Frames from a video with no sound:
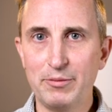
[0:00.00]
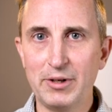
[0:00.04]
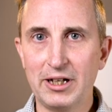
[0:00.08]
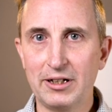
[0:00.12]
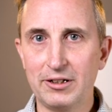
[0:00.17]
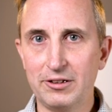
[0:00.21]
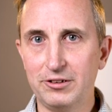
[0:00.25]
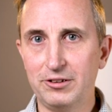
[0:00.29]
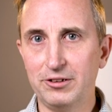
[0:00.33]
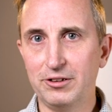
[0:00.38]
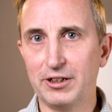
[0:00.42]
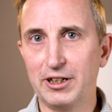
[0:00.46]

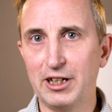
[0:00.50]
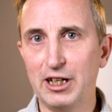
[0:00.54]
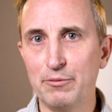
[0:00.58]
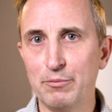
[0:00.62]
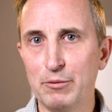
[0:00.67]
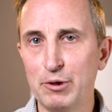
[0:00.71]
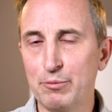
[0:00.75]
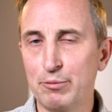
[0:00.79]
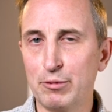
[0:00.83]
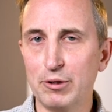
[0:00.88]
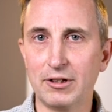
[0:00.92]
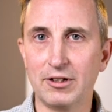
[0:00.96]
manager came
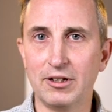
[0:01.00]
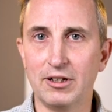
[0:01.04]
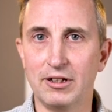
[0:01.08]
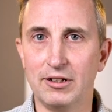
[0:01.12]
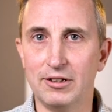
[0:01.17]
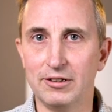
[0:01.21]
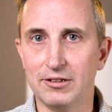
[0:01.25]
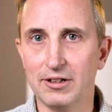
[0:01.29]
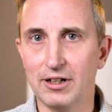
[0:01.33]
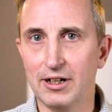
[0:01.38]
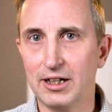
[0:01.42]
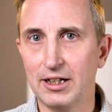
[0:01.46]
up with a
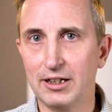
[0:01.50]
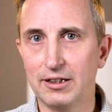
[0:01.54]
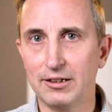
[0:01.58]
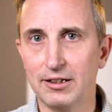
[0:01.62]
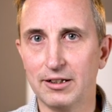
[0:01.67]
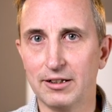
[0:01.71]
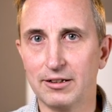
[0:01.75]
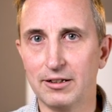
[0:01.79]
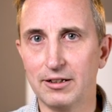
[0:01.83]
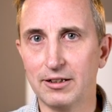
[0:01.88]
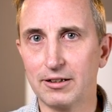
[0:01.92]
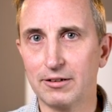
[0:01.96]
design
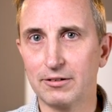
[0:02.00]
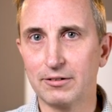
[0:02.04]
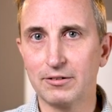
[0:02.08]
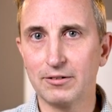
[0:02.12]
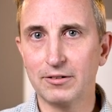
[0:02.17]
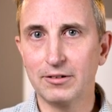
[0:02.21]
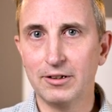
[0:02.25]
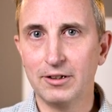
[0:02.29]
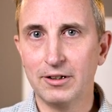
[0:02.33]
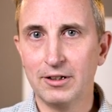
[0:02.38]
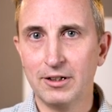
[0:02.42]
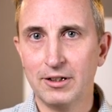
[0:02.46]
that the
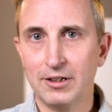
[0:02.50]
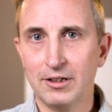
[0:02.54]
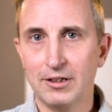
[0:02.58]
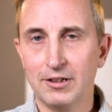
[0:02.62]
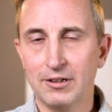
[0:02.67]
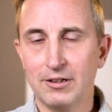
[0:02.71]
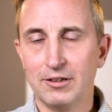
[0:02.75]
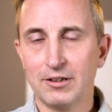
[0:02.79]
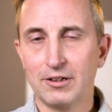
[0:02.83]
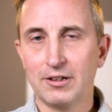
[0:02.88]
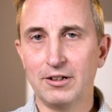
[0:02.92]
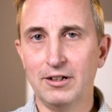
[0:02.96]

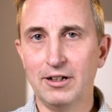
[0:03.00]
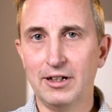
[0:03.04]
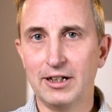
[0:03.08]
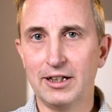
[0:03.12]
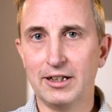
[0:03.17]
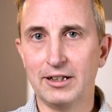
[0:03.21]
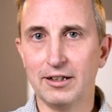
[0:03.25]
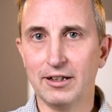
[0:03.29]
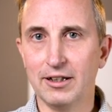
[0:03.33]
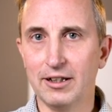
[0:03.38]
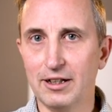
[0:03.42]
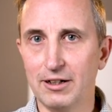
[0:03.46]

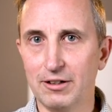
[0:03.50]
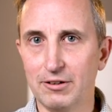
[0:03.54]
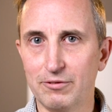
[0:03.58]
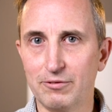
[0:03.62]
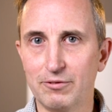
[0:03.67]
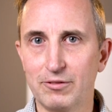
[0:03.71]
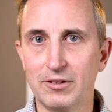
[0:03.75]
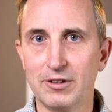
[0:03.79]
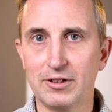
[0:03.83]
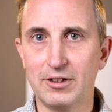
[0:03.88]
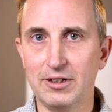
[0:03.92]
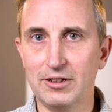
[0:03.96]
client loved,
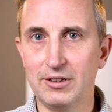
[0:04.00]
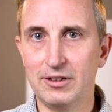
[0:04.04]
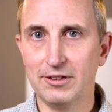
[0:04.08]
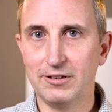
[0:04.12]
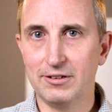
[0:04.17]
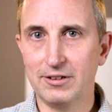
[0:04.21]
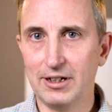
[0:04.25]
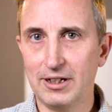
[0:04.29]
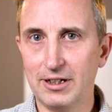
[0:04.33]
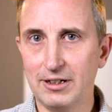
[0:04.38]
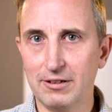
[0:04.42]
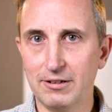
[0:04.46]
the
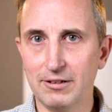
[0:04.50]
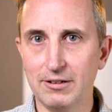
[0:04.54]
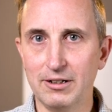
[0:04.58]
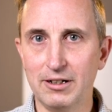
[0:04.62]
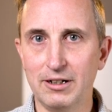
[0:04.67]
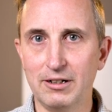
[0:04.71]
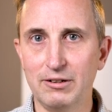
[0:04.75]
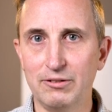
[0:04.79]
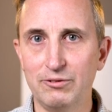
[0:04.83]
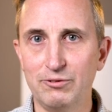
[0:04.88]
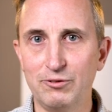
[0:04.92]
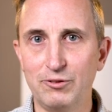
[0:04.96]
designer
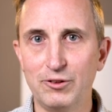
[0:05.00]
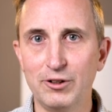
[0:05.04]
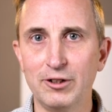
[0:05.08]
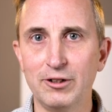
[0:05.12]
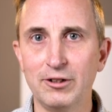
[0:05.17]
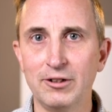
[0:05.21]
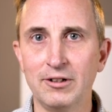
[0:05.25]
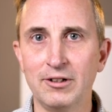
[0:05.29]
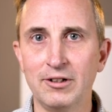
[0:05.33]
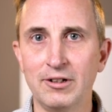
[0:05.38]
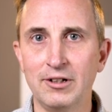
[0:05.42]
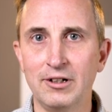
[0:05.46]
loved,
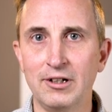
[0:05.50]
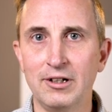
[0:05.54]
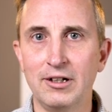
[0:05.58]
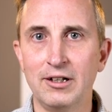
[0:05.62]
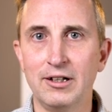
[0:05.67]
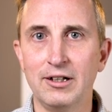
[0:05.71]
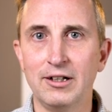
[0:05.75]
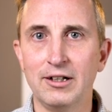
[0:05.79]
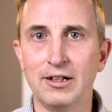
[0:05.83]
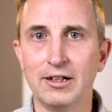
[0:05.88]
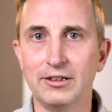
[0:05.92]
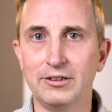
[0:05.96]

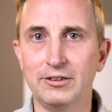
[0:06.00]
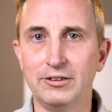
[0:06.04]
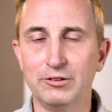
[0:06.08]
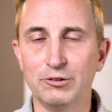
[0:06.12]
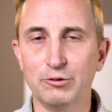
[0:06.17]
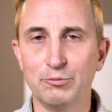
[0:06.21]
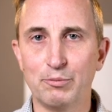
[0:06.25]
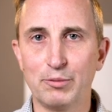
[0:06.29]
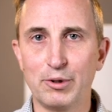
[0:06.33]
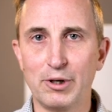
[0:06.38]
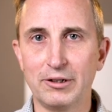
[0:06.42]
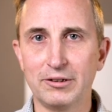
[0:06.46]
and
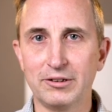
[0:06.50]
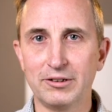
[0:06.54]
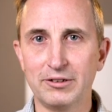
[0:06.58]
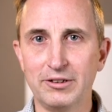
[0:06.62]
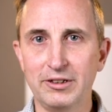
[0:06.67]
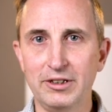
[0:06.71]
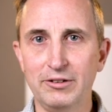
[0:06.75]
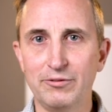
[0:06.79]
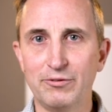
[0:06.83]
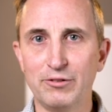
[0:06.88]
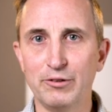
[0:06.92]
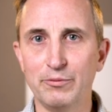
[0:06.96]
you'll
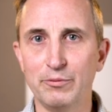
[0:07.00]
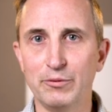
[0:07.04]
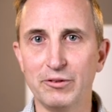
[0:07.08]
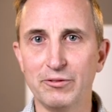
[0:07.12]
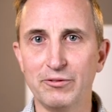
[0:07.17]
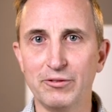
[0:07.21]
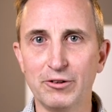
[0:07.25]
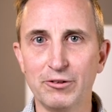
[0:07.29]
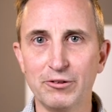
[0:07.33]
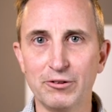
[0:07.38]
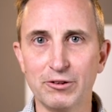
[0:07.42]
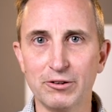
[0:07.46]
see from the
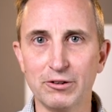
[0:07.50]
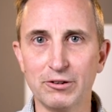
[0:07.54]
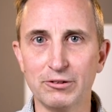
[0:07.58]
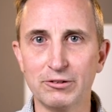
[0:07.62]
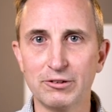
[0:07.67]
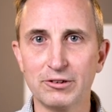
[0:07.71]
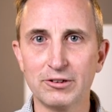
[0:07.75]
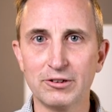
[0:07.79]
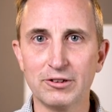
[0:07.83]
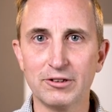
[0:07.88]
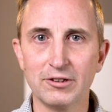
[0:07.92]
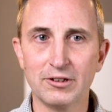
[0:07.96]

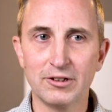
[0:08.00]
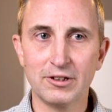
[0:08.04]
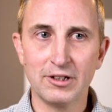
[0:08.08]
photos